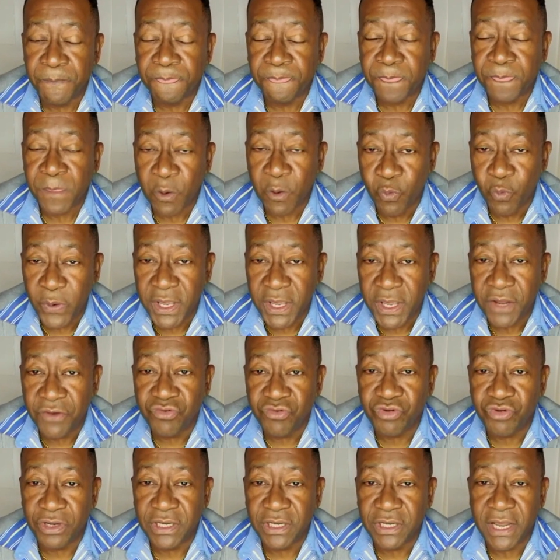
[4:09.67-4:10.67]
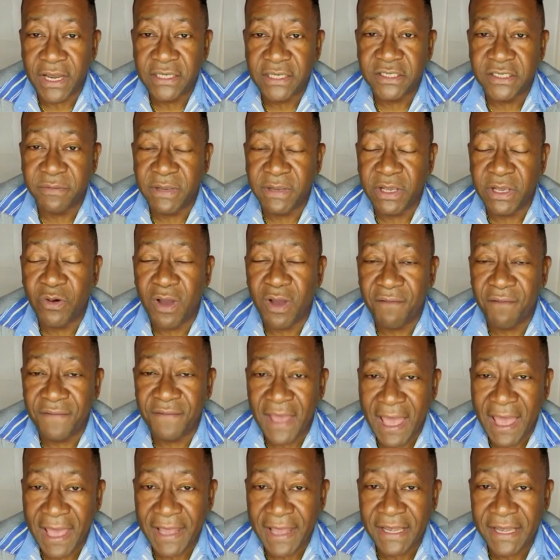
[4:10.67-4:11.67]
we in Trinidad and Tobago have
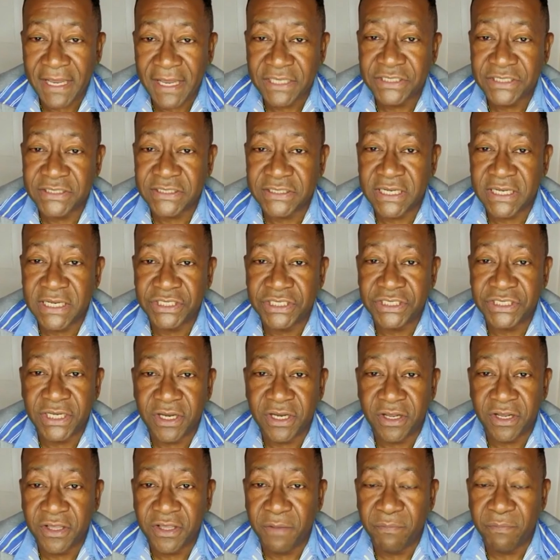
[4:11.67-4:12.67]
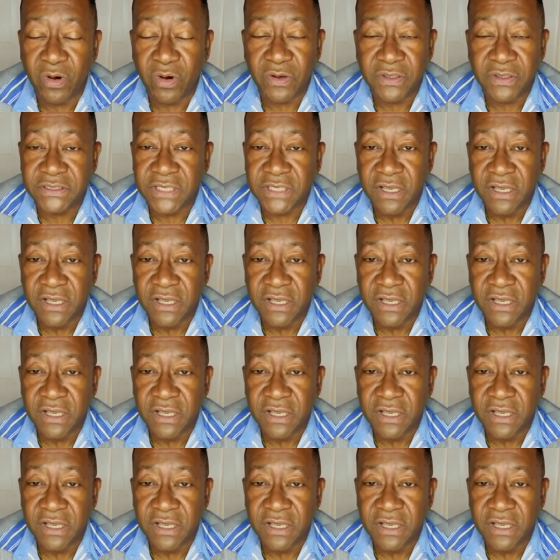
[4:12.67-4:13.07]
had legislation on the books